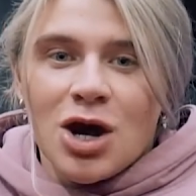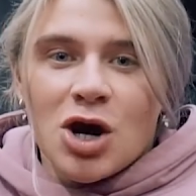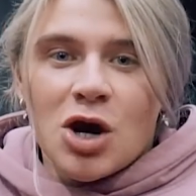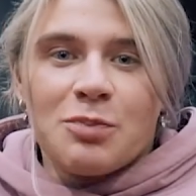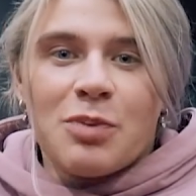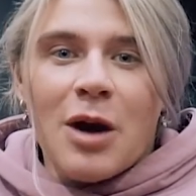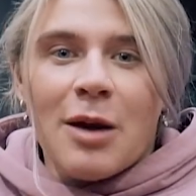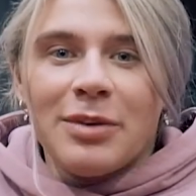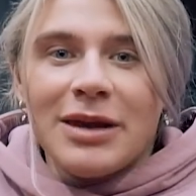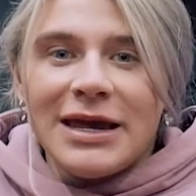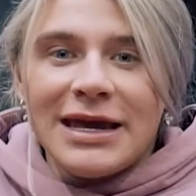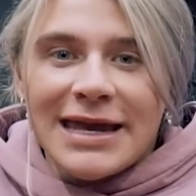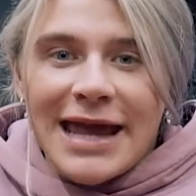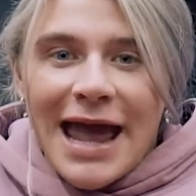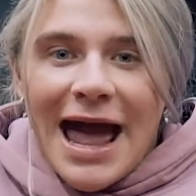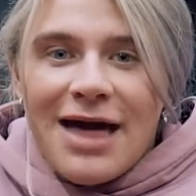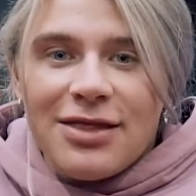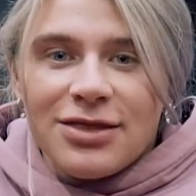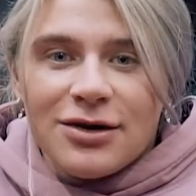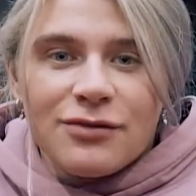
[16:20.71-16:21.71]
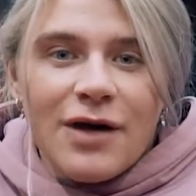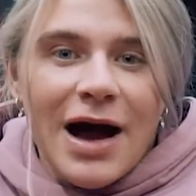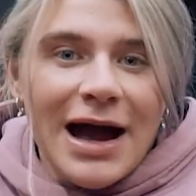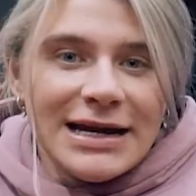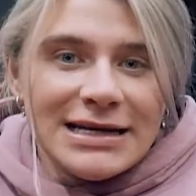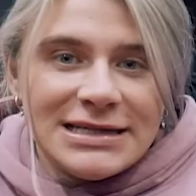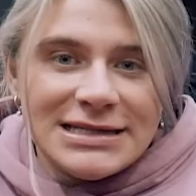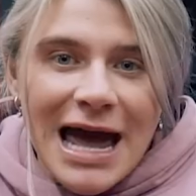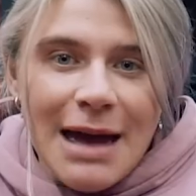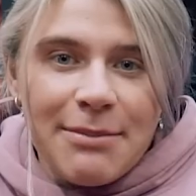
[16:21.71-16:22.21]
could probably get the
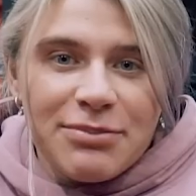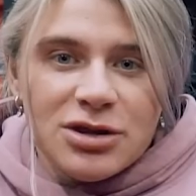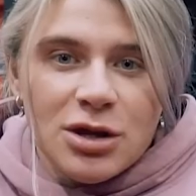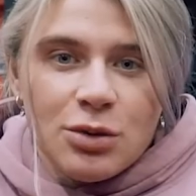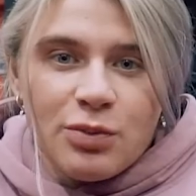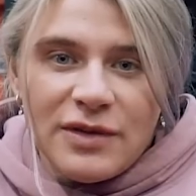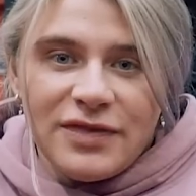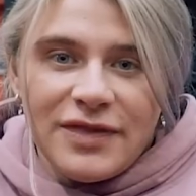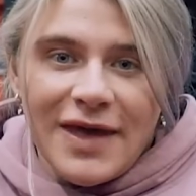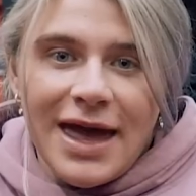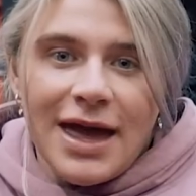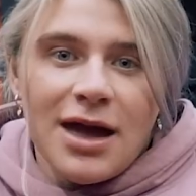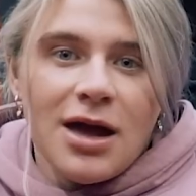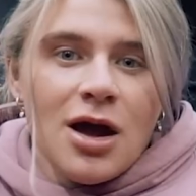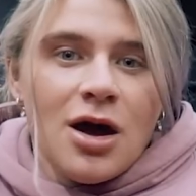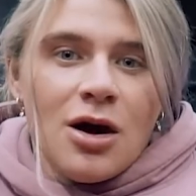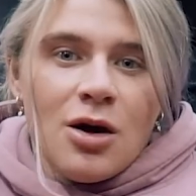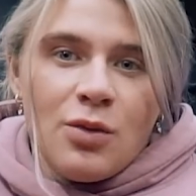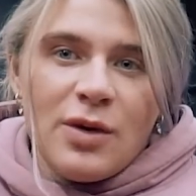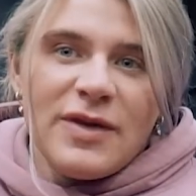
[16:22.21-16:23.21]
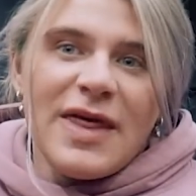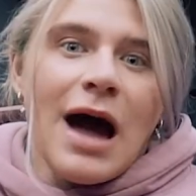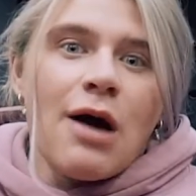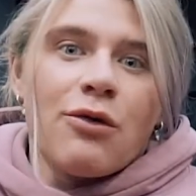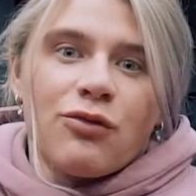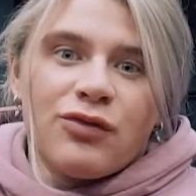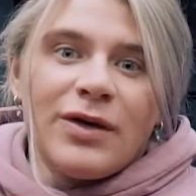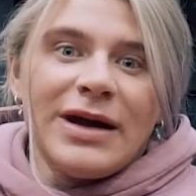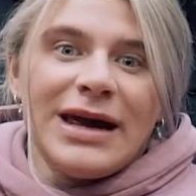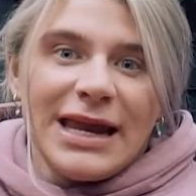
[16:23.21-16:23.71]
right depth with it
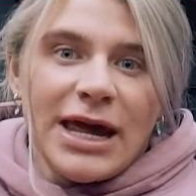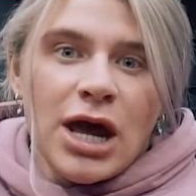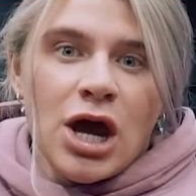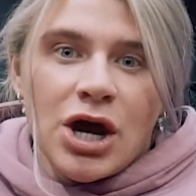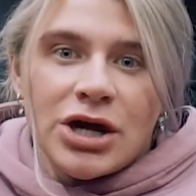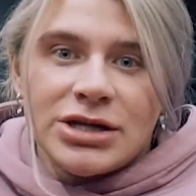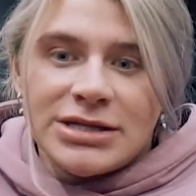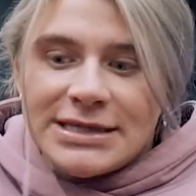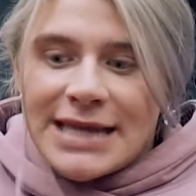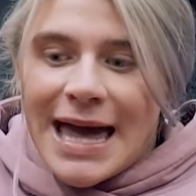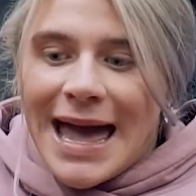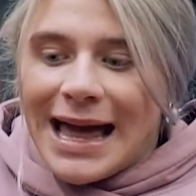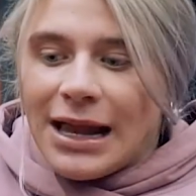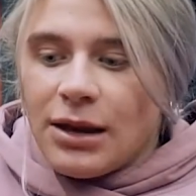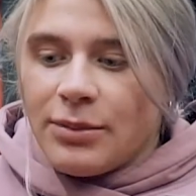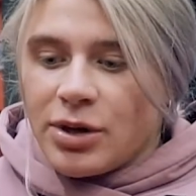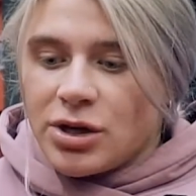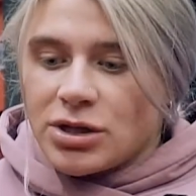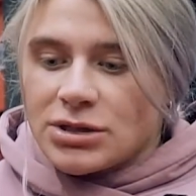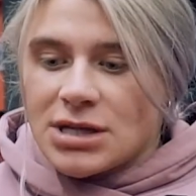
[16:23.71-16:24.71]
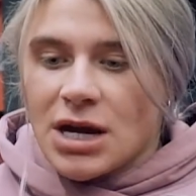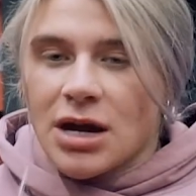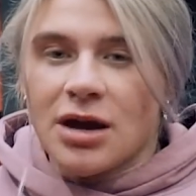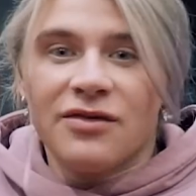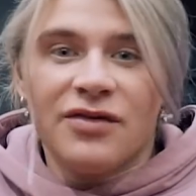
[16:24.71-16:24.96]
without really hurting their elbows.